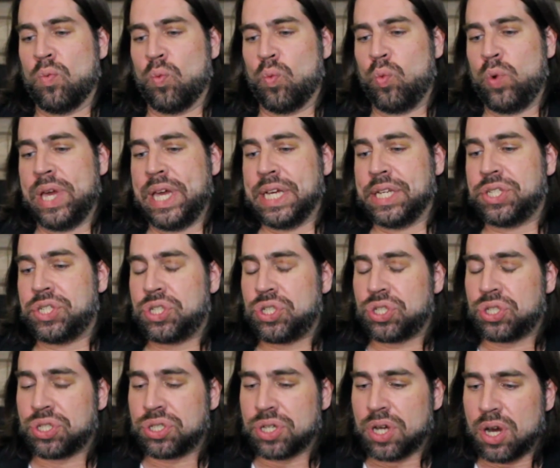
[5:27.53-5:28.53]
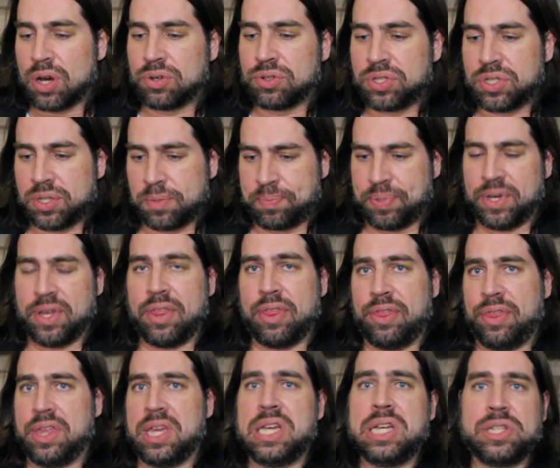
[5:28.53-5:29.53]
We chose to put
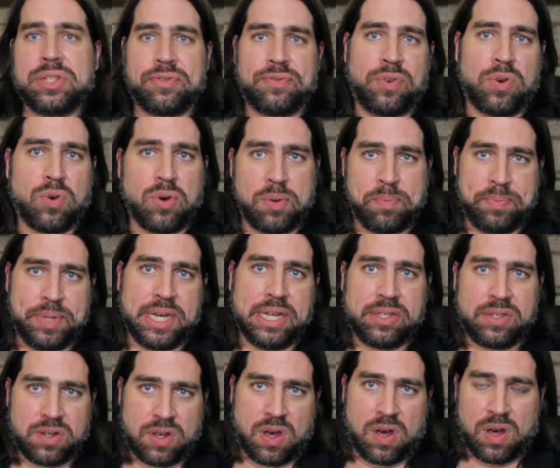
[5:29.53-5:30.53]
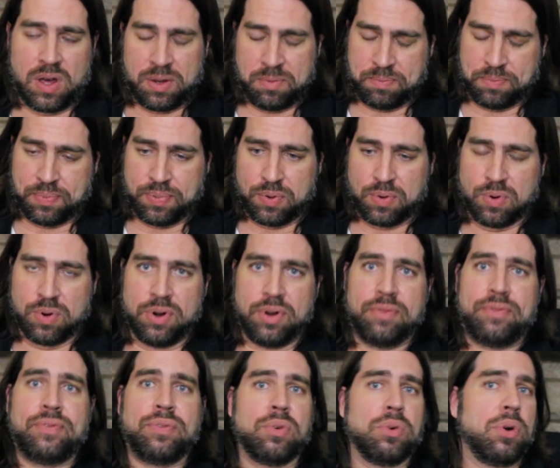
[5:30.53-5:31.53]
these 4 bits on board
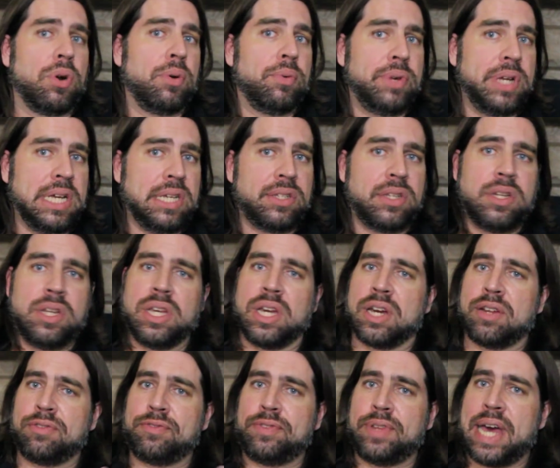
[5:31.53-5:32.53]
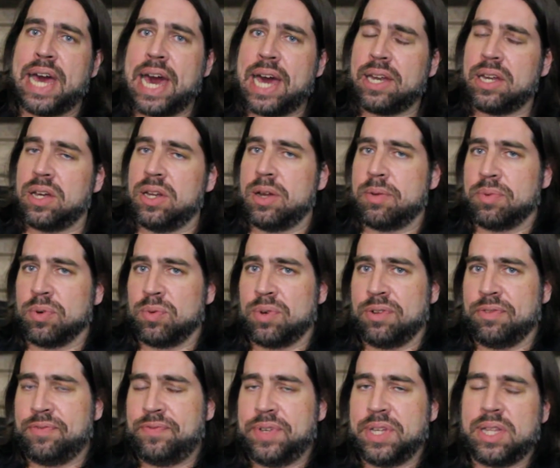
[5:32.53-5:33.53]
for a reason. You got a flat, a number
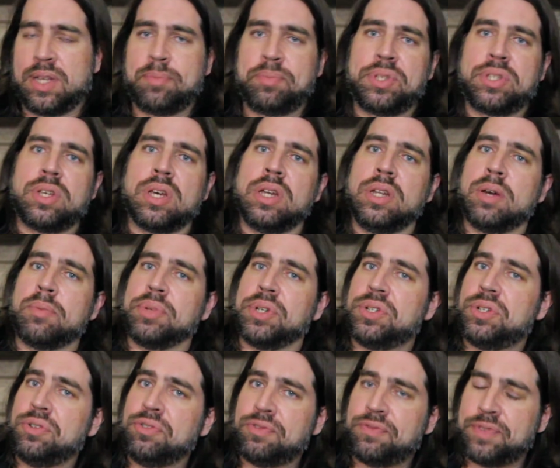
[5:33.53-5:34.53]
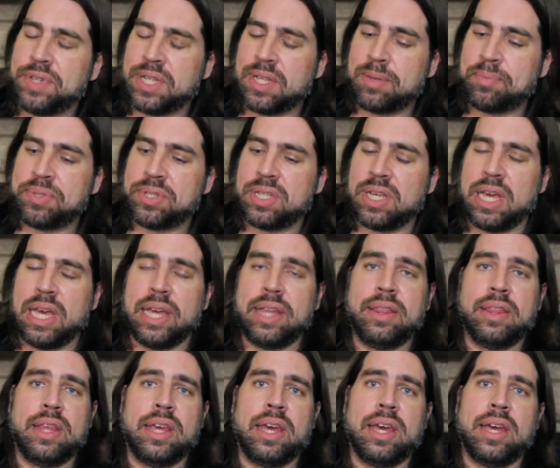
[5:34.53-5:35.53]
1 Phillips, a number 2 Phillips,
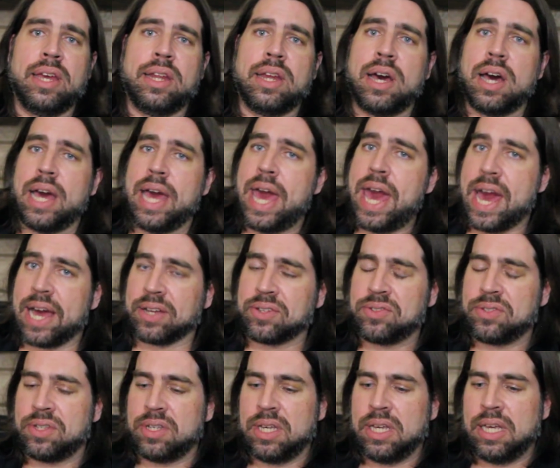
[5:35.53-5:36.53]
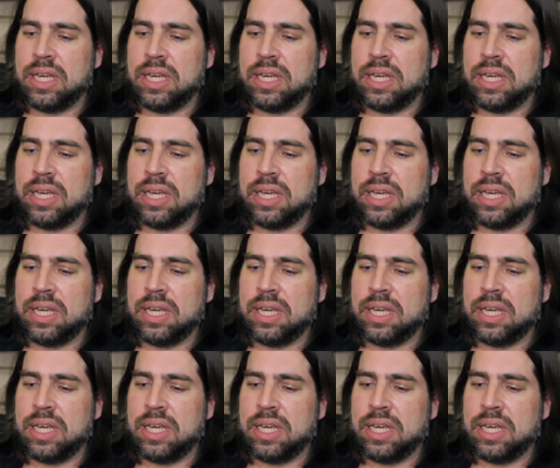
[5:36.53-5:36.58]
and then a hex.